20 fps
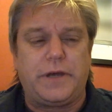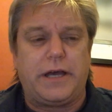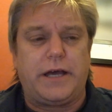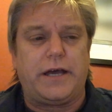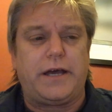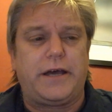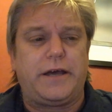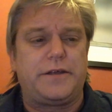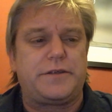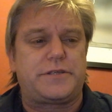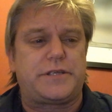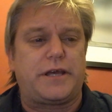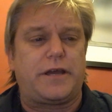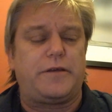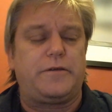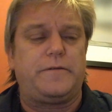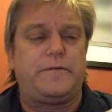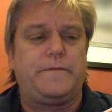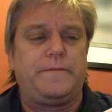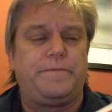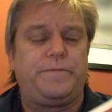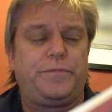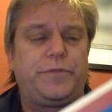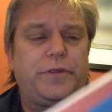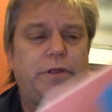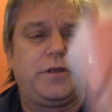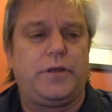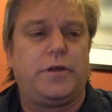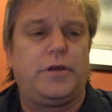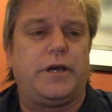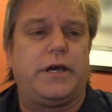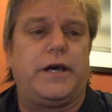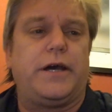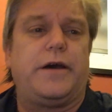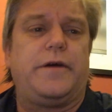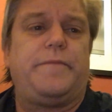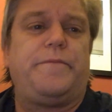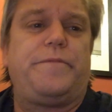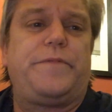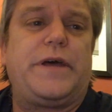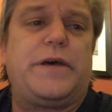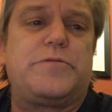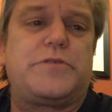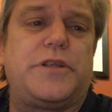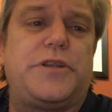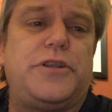That was